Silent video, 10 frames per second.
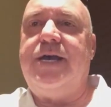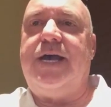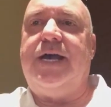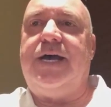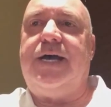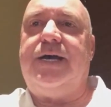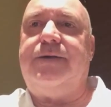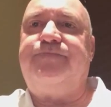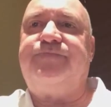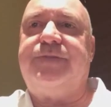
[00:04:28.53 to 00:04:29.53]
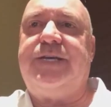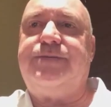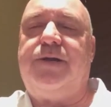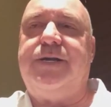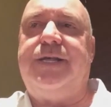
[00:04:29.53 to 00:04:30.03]
That's
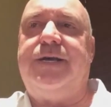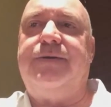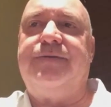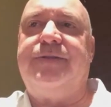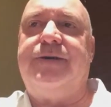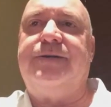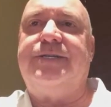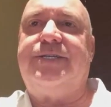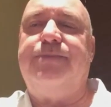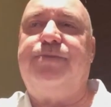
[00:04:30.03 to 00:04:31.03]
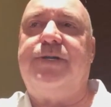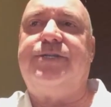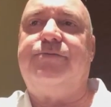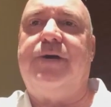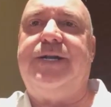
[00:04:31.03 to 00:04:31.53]
probably the
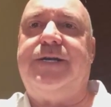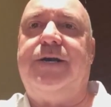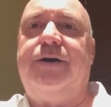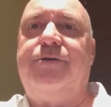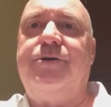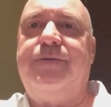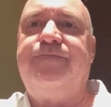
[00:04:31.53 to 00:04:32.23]
simplest way to go.